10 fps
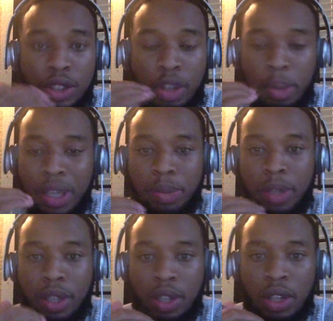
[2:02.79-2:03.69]
your best
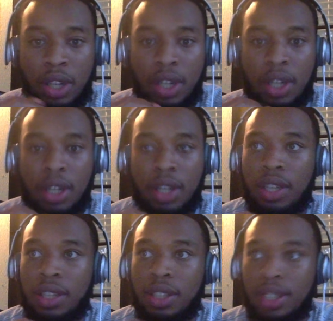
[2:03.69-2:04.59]
player
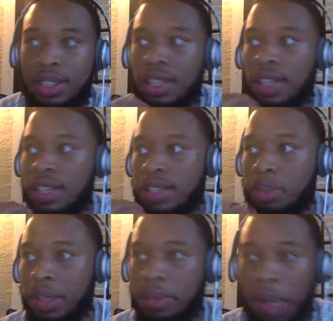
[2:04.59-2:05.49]
needs to at least
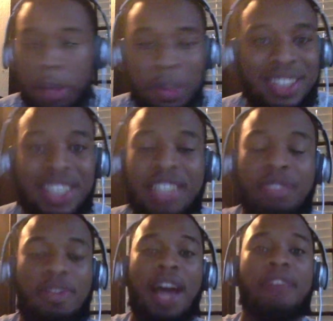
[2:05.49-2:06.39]
be maybe
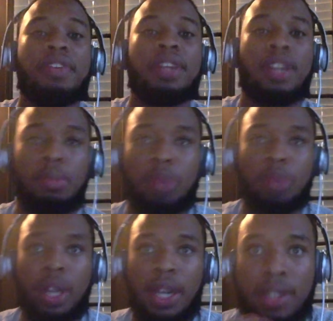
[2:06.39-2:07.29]
6'5" and up.
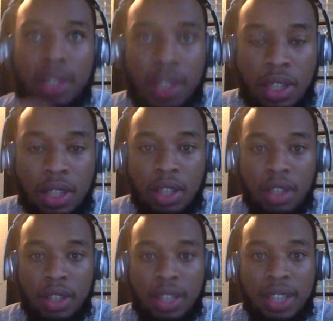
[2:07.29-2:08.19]
Like
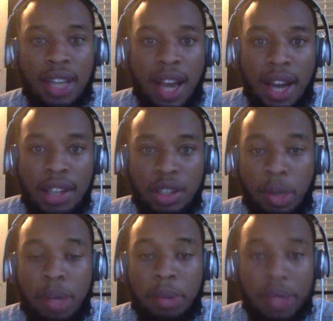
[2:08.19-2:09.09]
they say, height don't
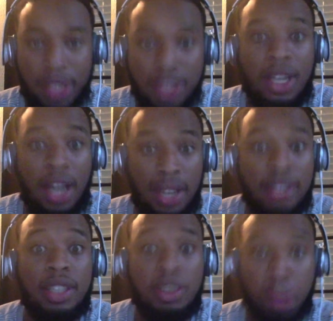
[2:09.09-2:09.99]
matter, but yes, height
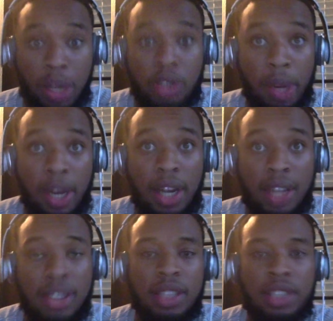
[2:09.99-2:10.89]
does matter. You better ask
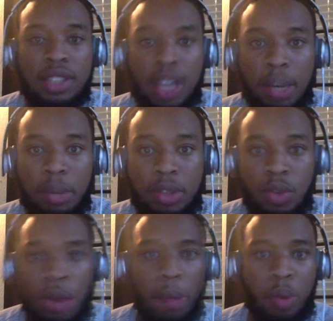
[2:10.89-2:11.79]
Isaiah Thomas.
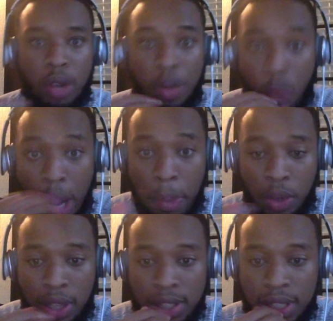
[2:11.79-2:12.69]
What happened with
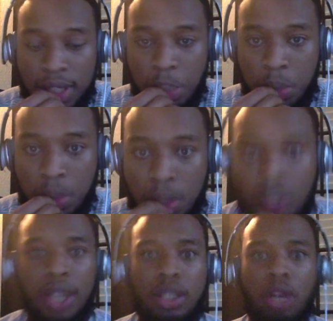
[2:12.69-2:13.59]
Isaiah Thomas?
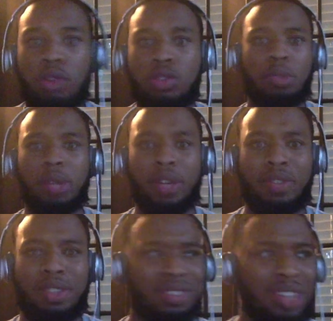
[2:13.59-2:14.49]
He thought he was gonna be able to
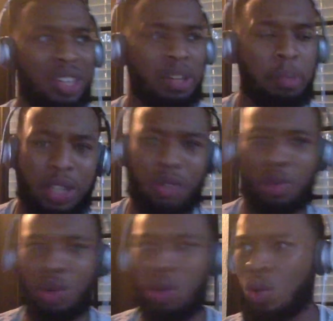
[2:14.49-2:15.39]
pick and
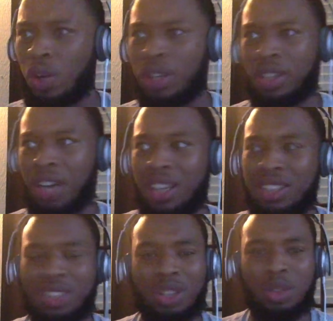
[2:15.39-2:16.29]
roll and
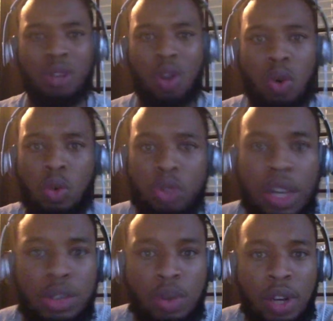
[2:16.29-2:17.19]
ISO. No, you're not
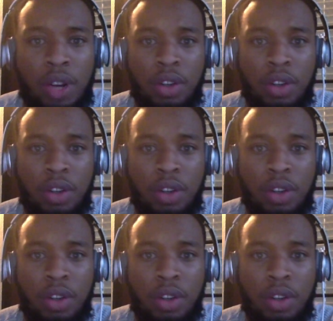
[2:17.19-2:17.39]
doing that